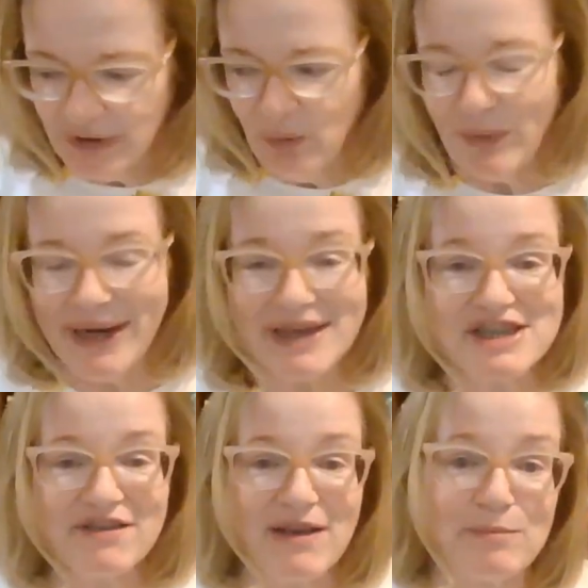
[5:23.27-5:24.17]
what
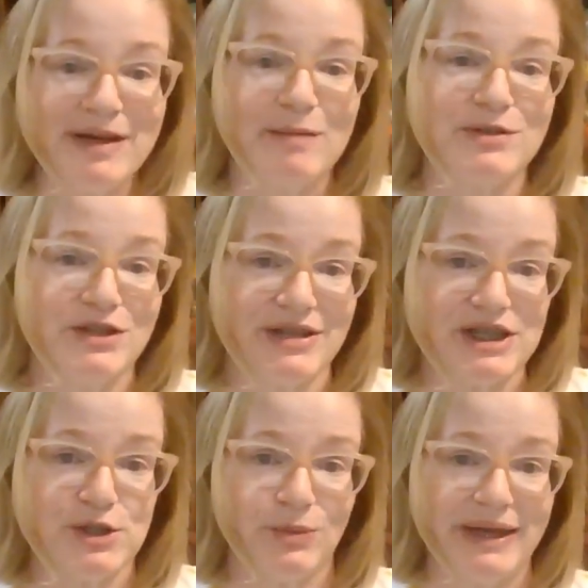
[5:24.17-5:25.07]
else have I been up to
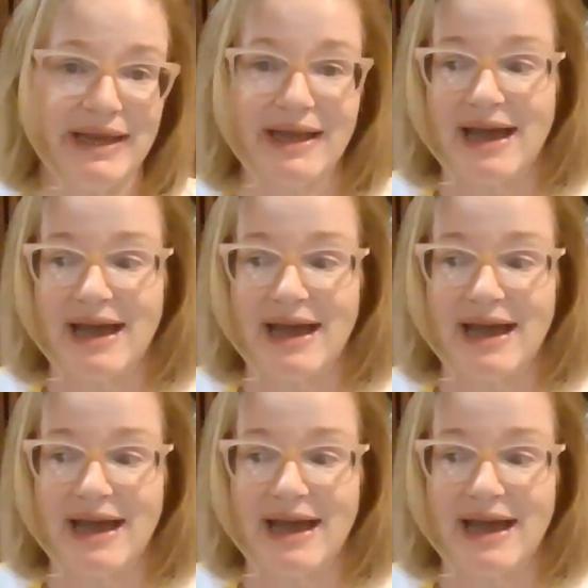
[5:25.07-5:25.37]
this week?